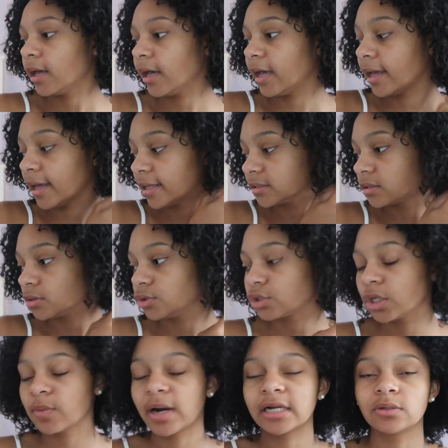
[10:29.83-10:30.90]
And
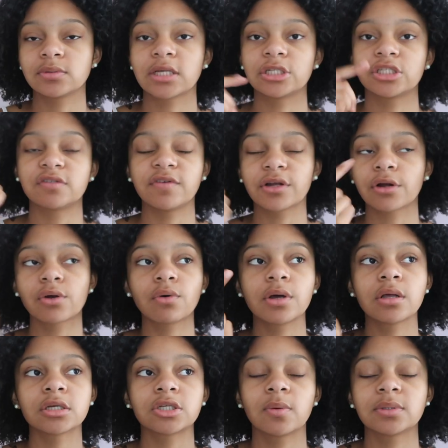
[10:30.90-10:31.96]
usually what I do is I just finger
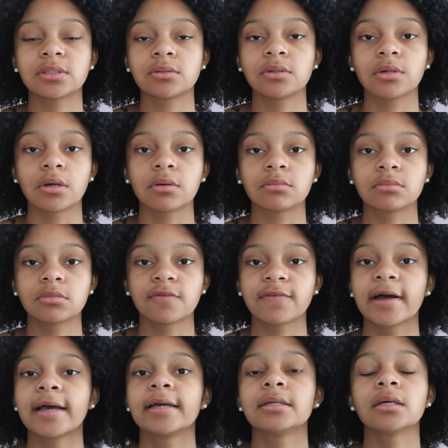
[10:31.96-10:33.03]
coil, so it's, you know,
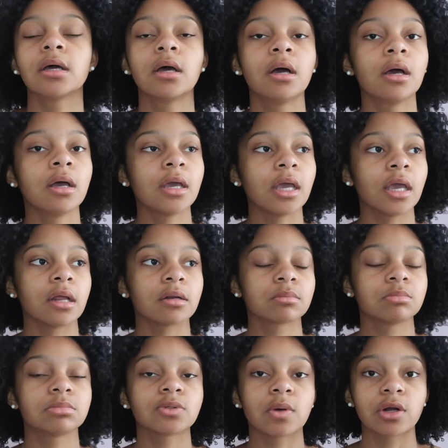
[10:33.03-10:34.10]
defined and
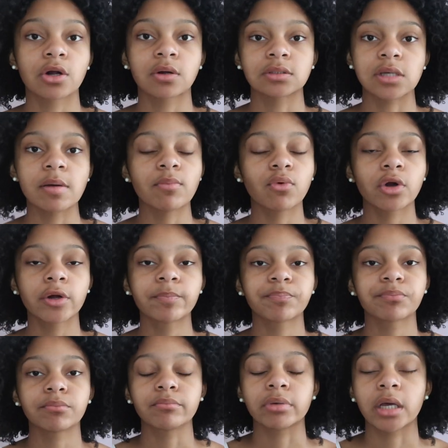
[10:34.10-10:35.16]
so it curls up more.
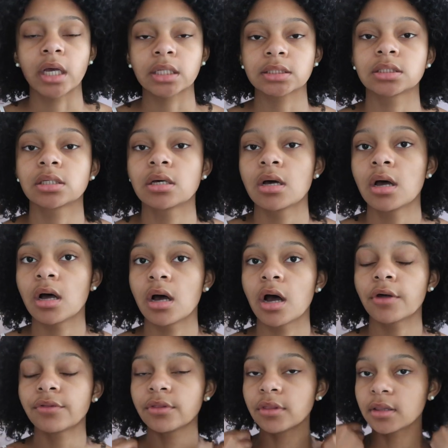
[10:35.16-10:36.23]
But
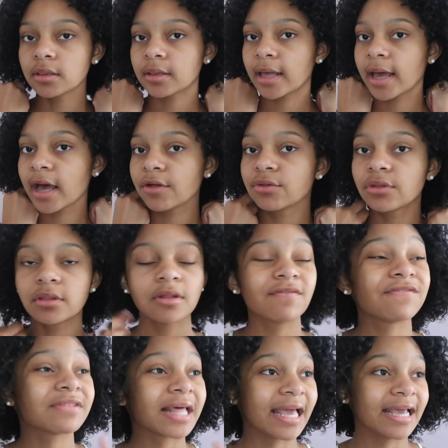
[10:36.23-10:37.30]
other than that, other than
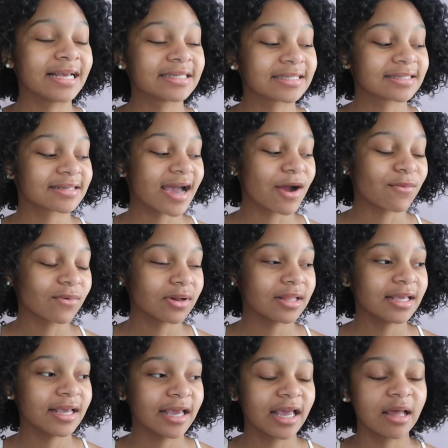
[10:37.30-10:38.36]
the flakes, I
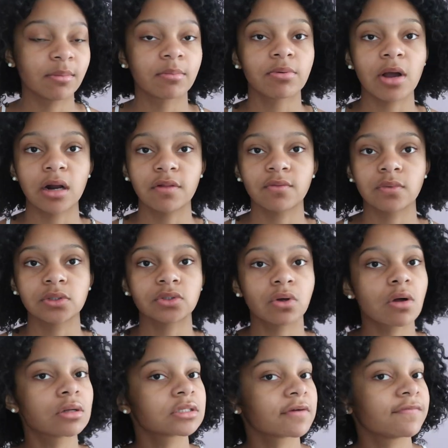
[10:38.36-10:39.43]
really am proud of the
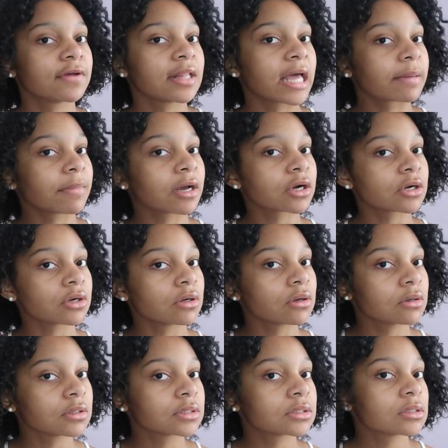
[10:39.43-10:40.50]
results. I feel like my
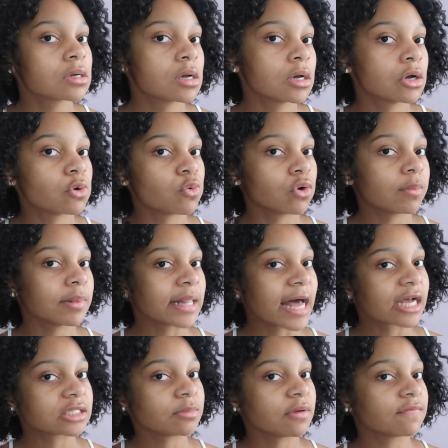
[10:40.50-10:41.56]
curls will
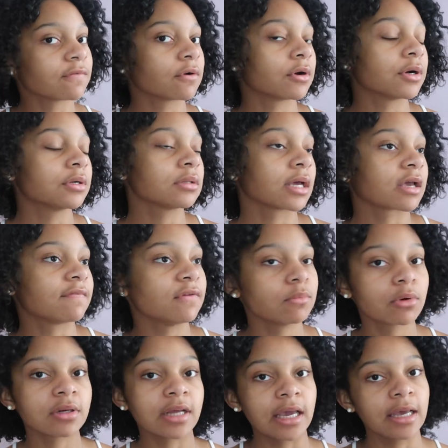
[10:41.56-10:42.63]
last me for like a few
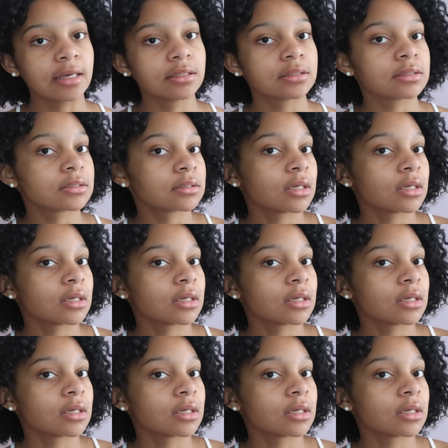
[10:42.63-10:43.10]
more days.